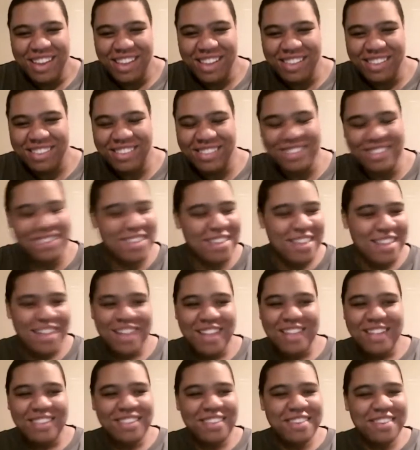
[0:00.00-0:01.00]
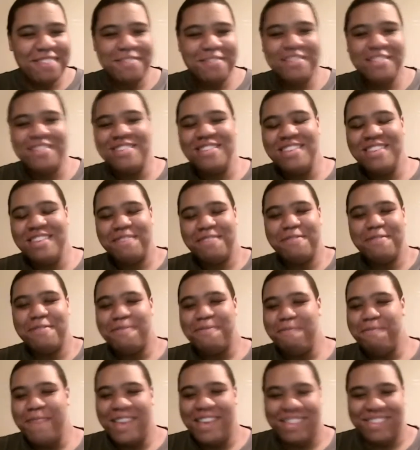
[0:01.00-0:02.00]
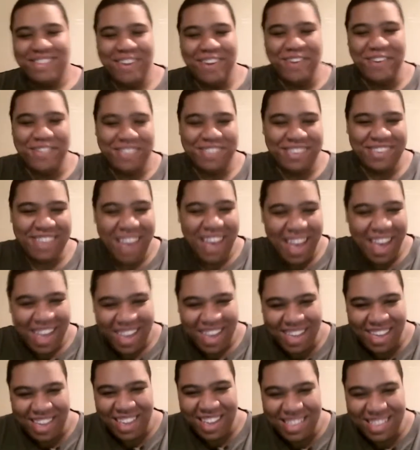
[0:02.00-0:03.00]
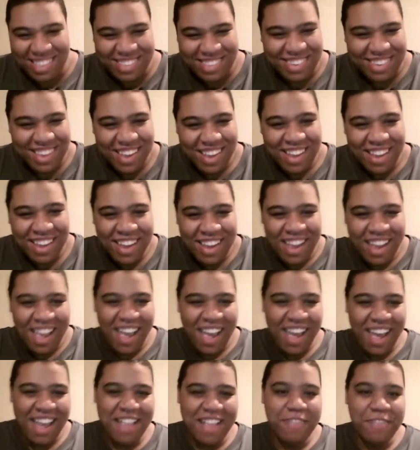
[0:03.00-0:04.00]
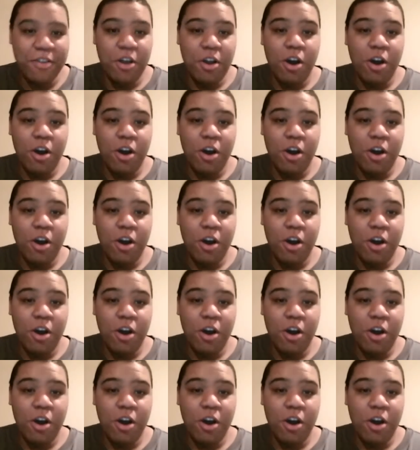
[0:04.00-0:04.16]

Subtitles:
And this makes no sense. And